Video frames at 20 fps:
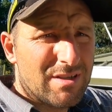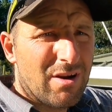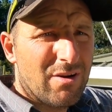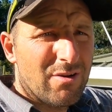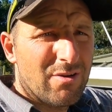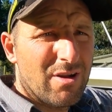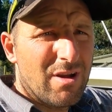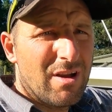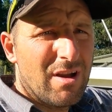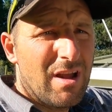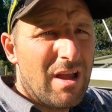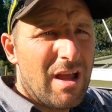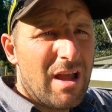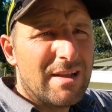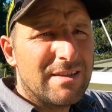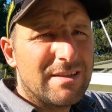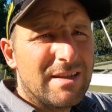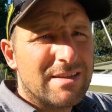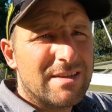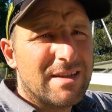So
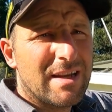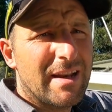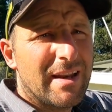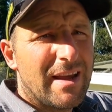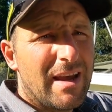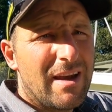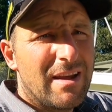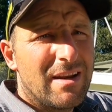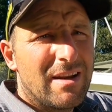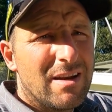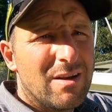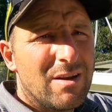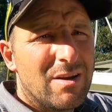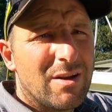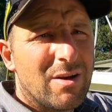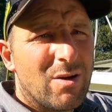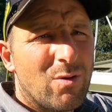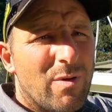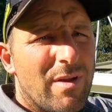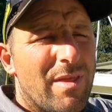it does cut out,
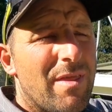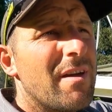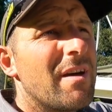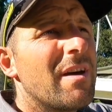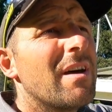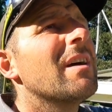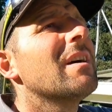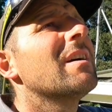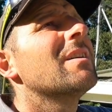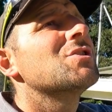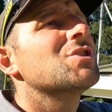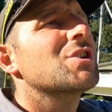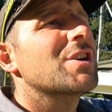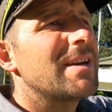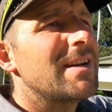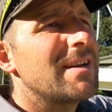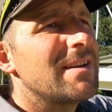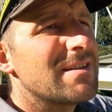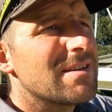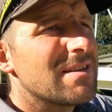you know, with the
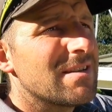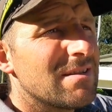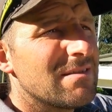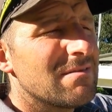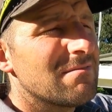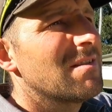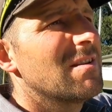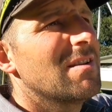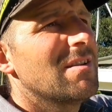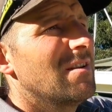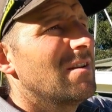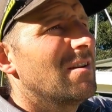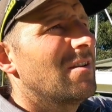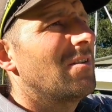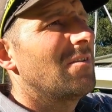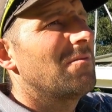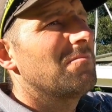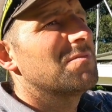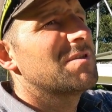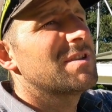trees and
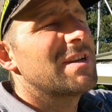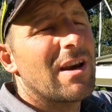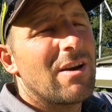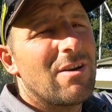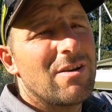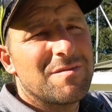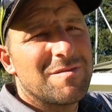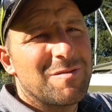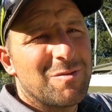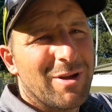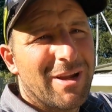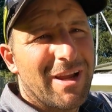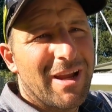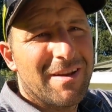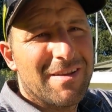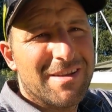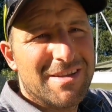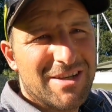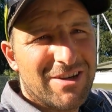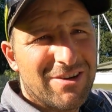satellites falling
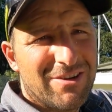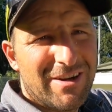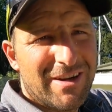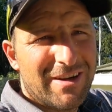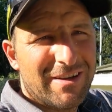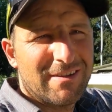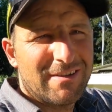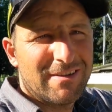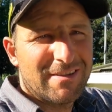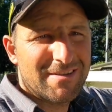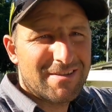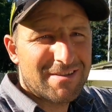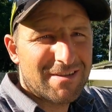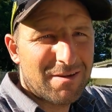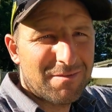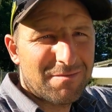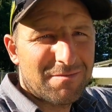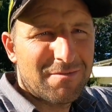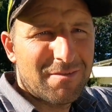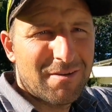out of the sky and
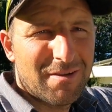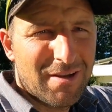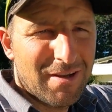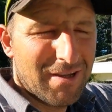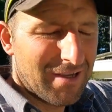stuff.